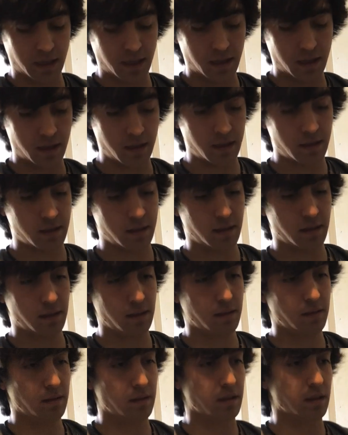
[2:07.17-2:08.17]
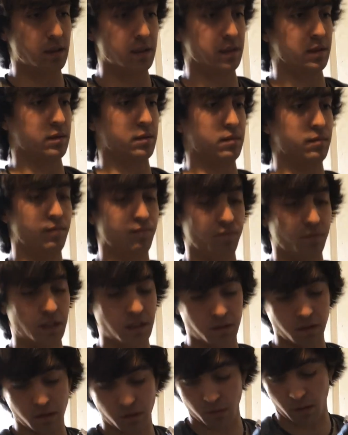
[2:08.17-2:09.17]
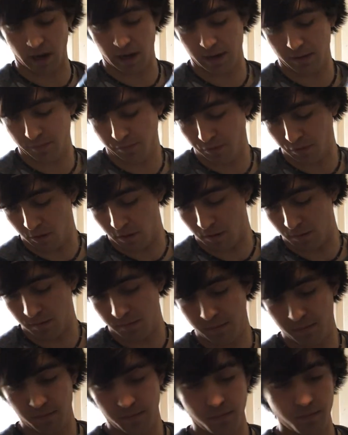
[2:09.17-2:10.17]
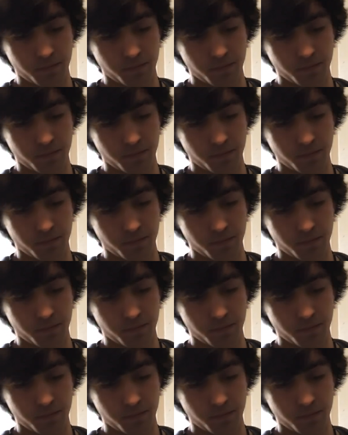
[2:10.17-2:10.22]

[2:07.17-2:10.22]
gun these are great for